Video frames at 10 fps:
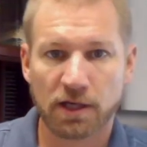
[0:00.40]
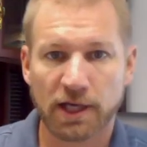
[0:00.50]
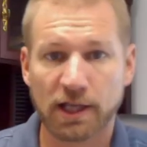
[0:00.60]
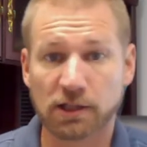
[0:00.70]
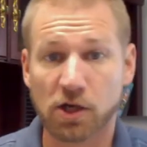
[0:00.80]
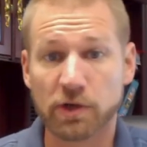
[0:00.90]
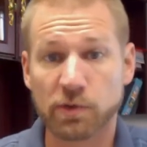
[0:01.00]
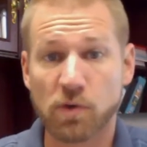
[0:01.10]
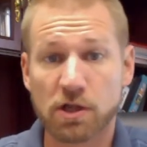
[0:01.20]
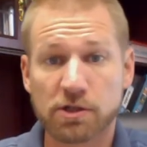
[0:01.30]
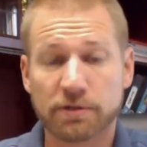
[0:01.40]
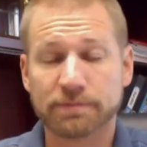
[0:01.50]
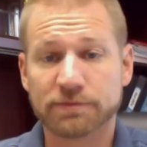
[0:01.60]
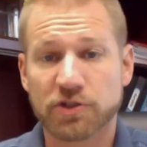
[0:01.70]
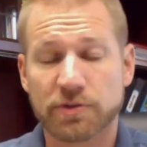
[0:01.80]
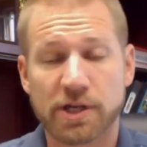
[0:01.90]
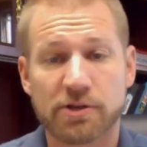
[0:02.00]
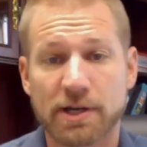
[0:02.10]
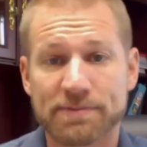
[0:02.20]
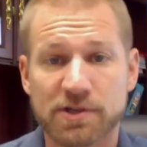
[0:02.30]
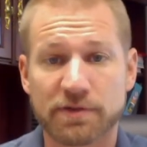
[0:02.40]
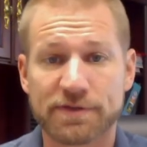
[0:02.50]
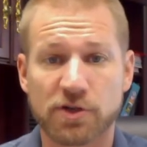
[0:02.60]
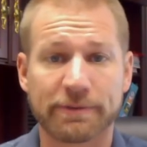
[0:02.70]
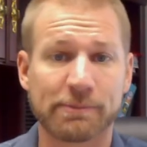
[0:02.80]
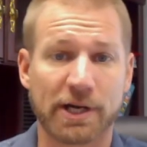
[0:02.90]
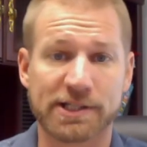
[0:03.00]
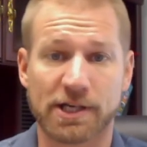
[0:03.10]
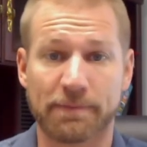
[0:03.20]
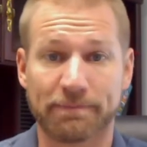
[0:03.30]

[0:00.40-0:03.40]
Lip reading: Hello and welcome to another episode of Sermon Braindump.